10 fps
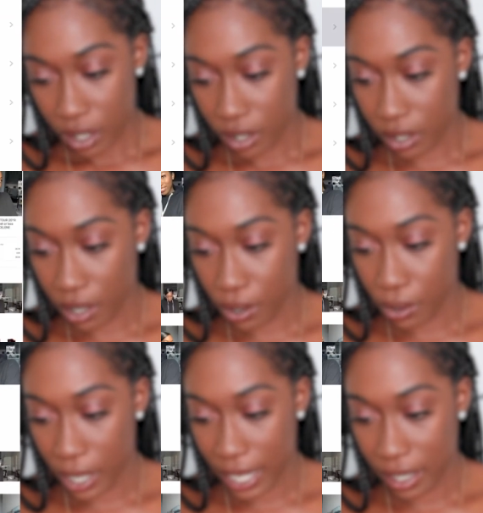
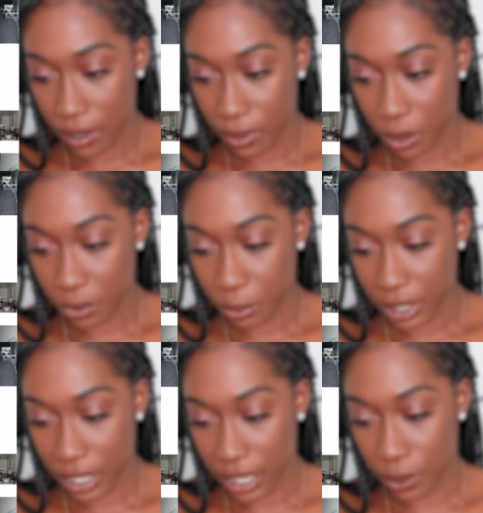So I love Over
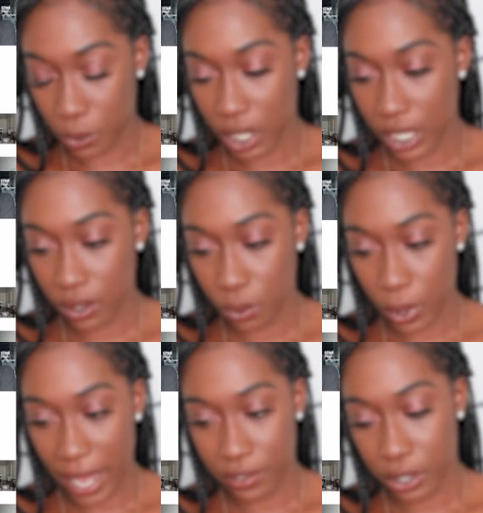because one,
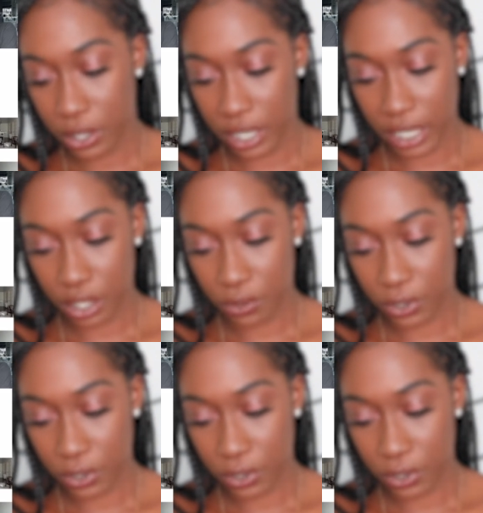after you select your